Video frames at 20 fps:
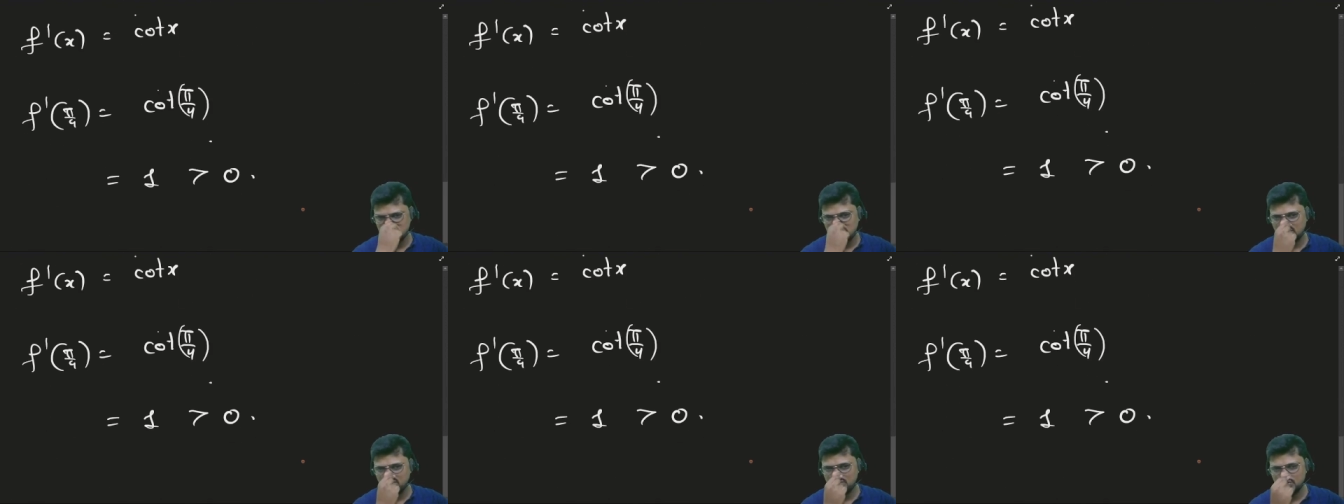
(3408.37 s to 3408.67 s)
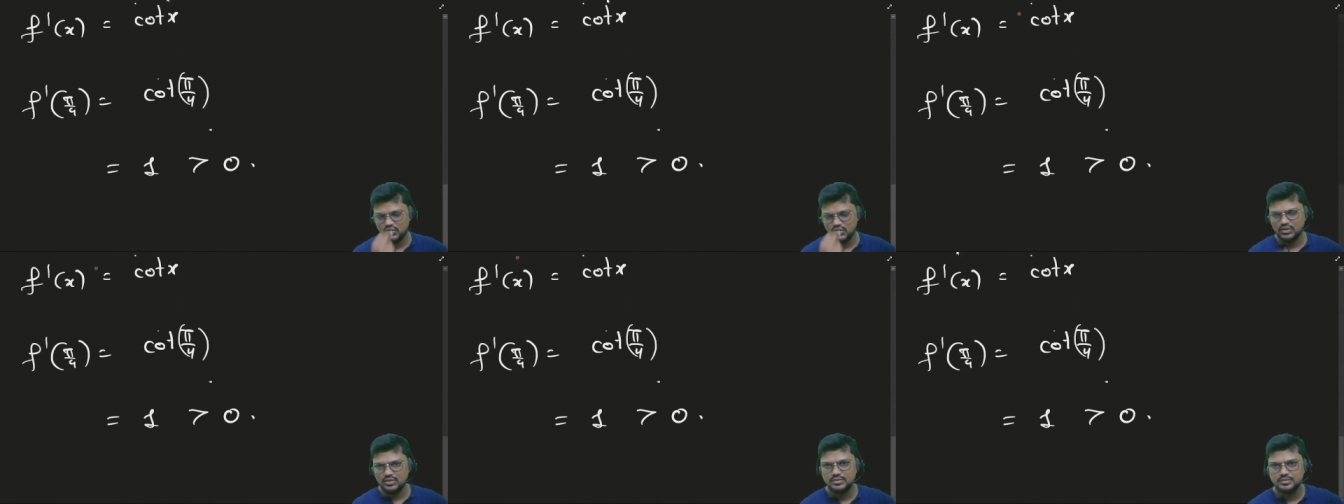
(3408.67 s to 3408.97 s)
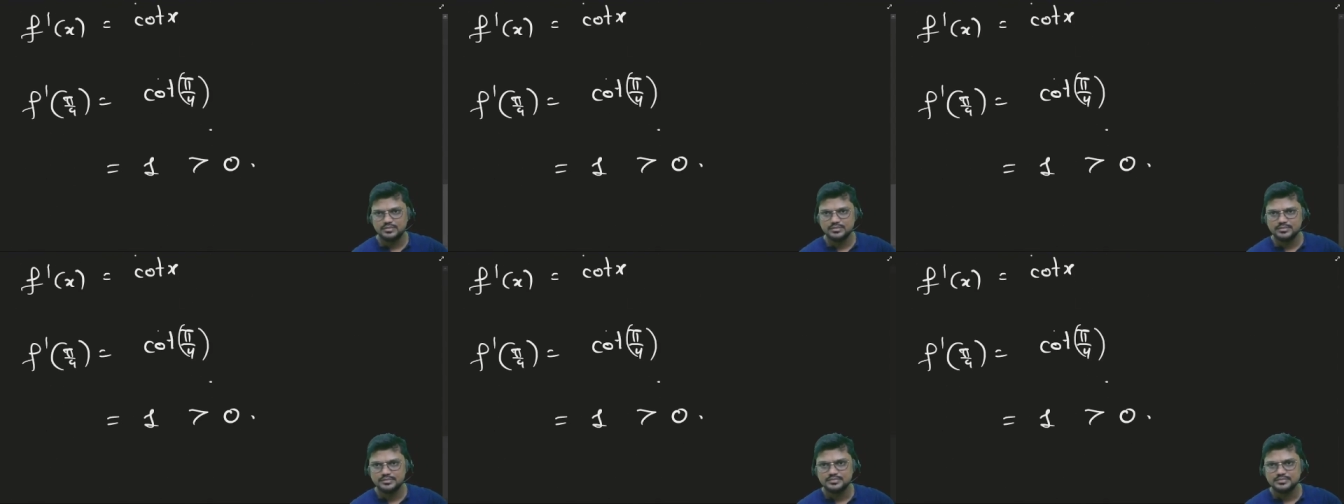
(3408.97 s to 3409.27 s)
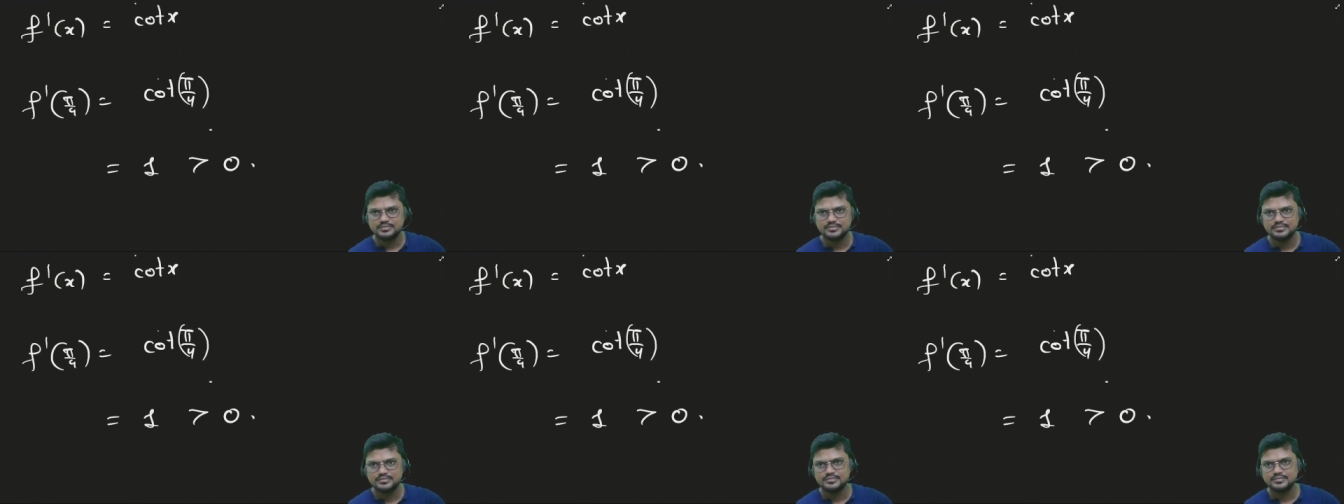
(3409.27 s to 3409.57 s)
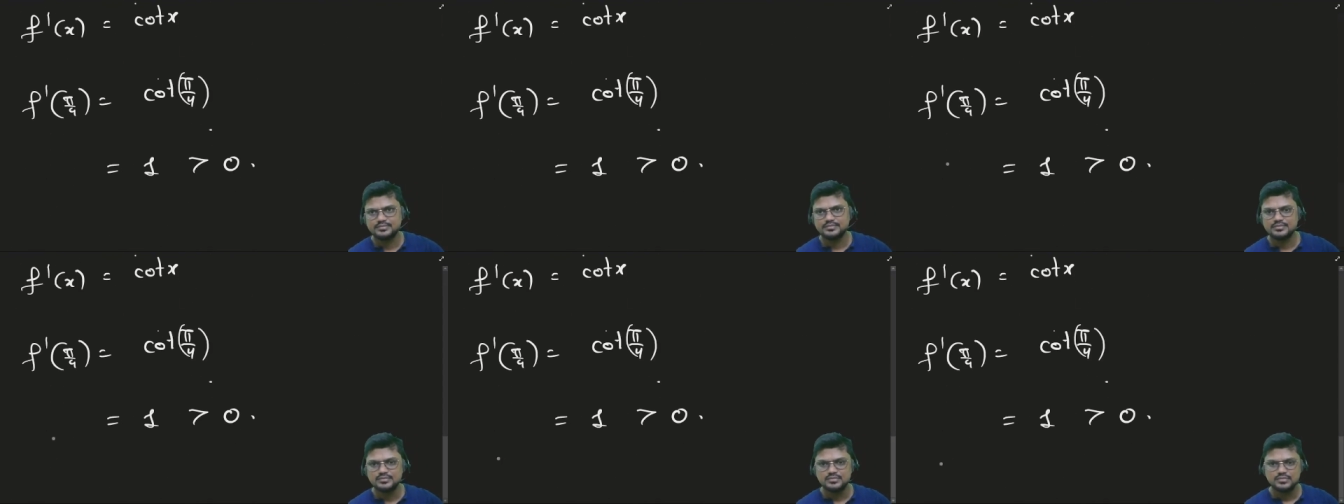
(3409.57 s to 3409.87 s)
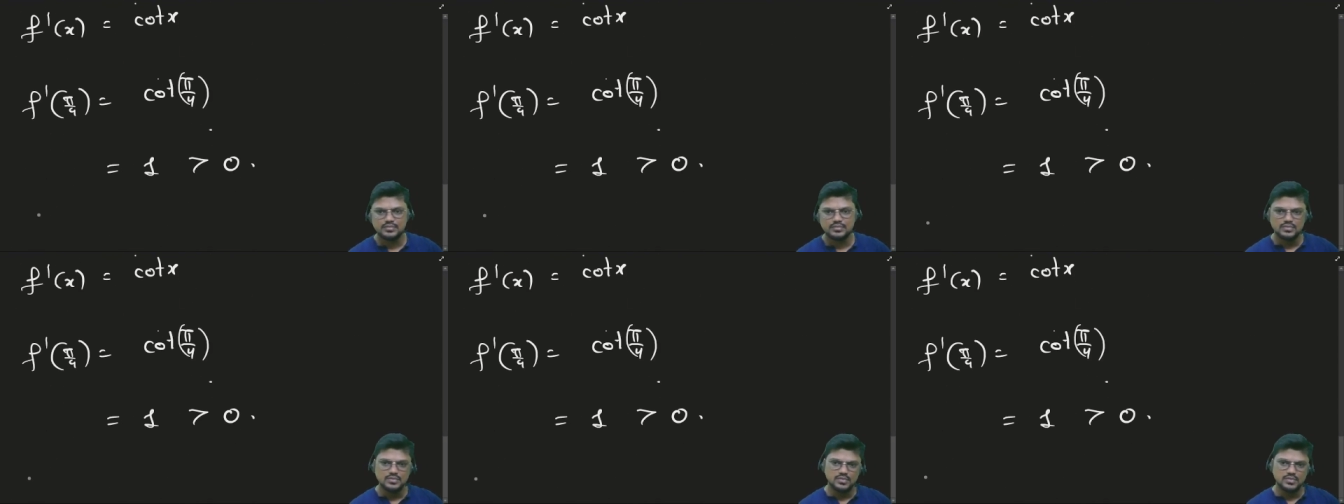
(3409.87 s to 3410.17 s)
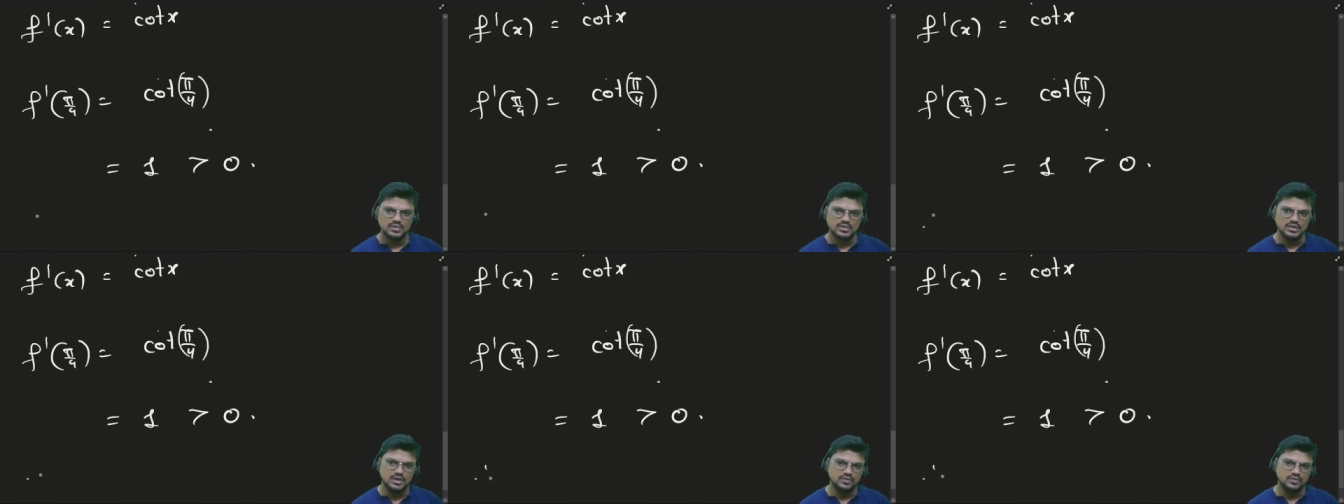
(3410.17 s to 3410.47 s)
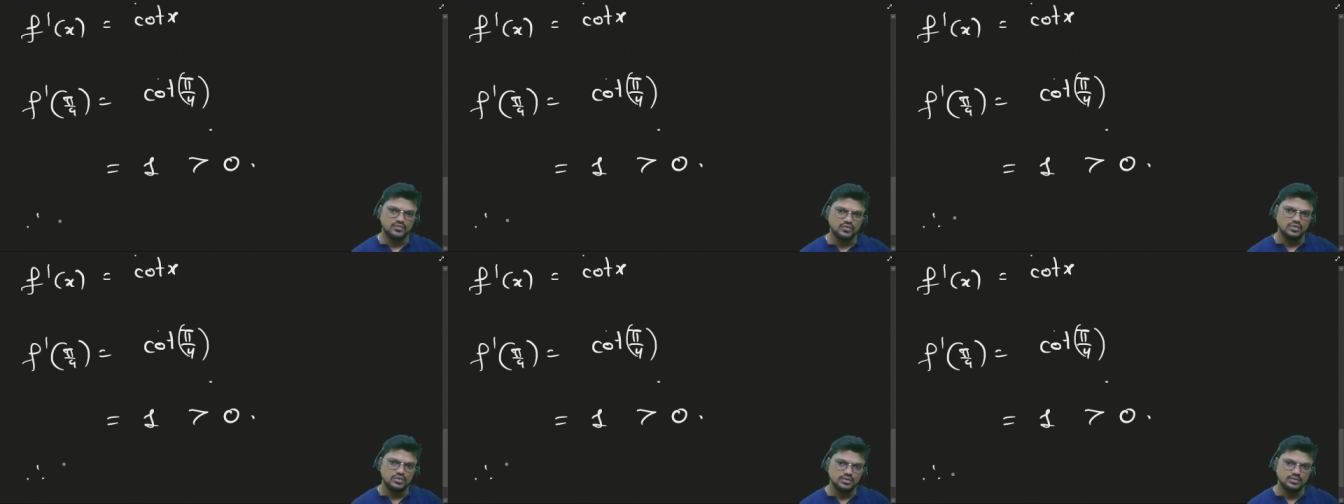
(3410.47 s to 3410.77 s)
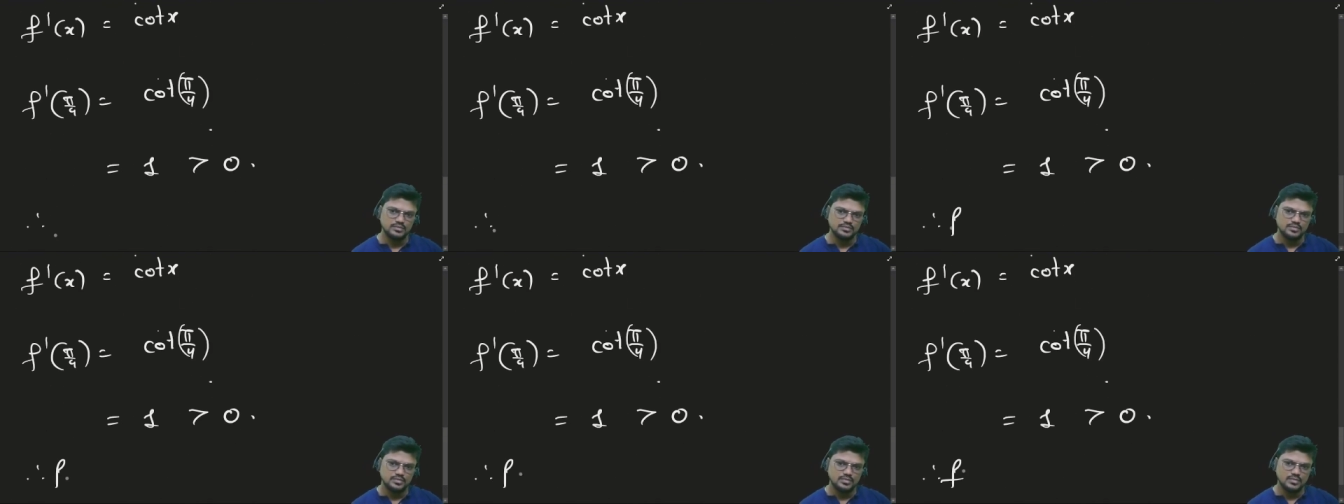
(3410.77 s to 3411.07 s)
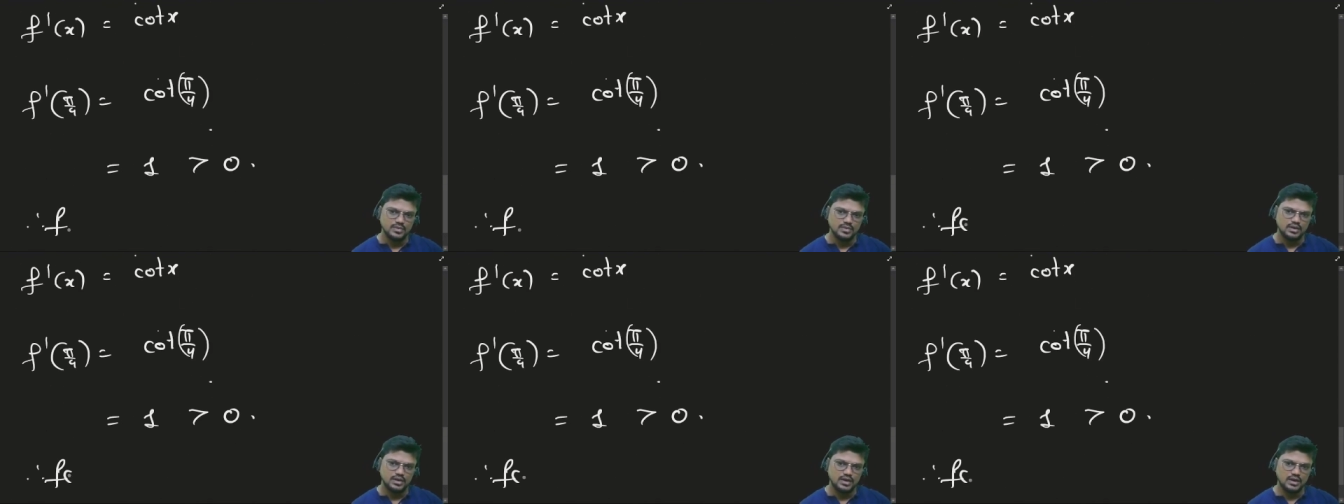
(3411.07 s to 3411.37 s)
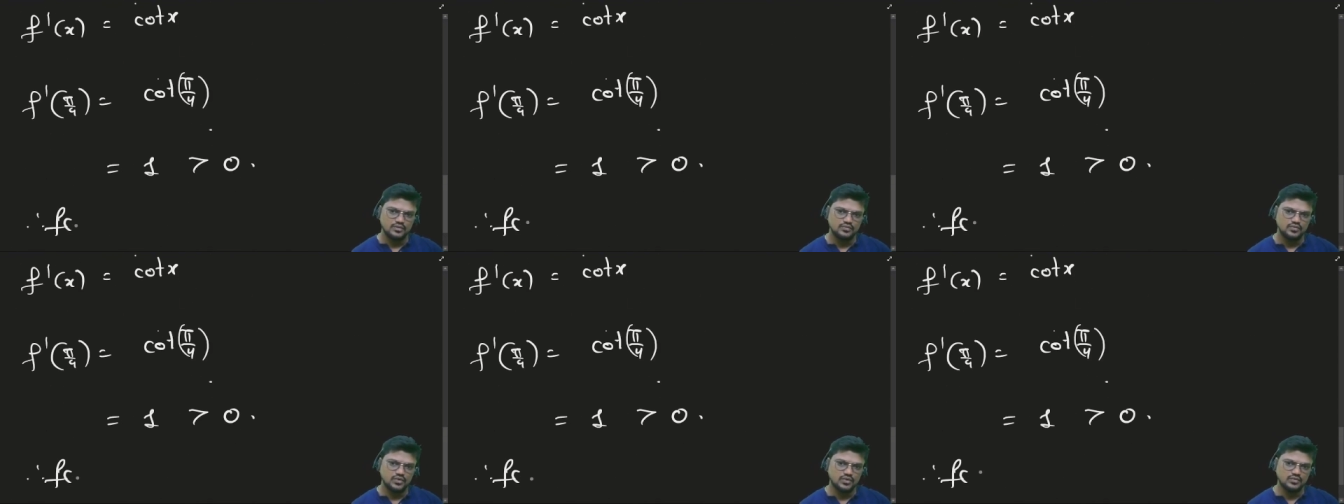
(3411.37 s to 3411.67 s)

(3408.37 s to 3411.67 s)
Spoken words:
Therefore, f